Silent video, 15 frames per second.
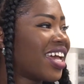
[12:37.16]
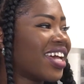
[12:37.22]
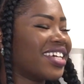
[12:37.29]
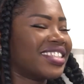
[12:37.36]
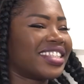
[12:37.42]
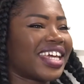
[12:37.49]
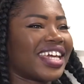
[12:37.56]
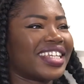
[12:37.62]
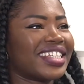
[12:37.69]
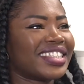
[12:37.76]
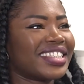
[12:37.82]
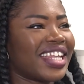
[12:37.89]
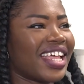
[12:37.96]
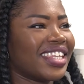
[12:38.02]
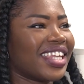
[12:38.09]
yes, and
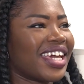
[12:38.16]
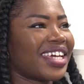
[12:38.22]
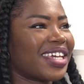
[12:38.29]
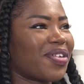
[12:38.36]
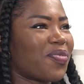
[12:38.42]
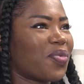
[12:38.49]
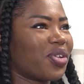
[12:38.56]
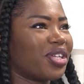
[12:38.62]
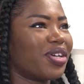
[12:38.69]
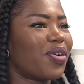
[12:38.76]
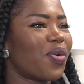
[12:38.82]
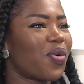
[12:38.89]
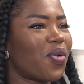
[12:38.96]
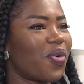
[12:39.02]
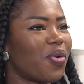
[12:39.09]
it's not like when you
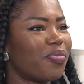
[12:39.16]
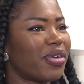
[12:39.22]
go home.